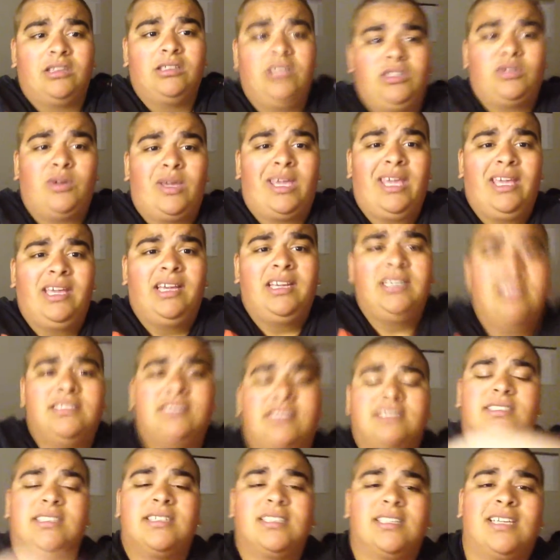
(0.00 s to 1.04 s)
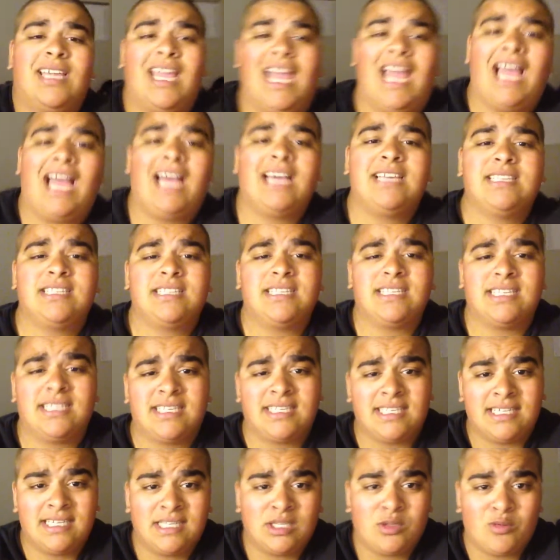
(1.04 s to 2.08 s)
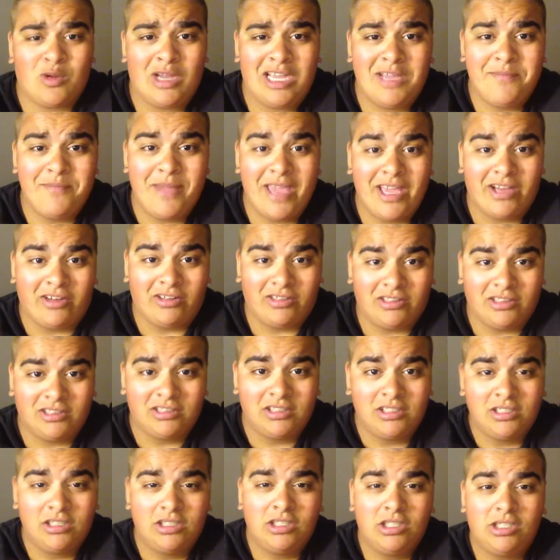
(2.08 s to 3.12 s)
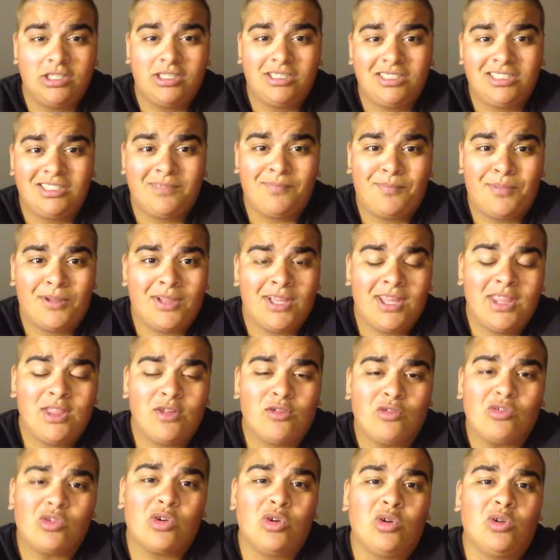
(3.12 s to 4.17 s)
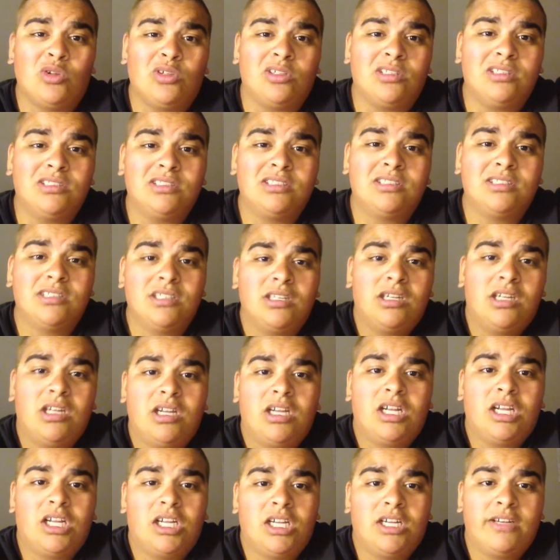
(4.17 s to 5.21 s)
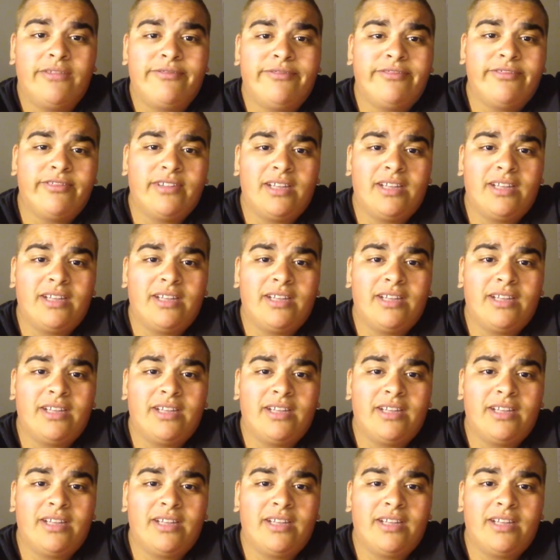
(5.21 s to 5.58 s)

you can't cast a cis white male to play the roles of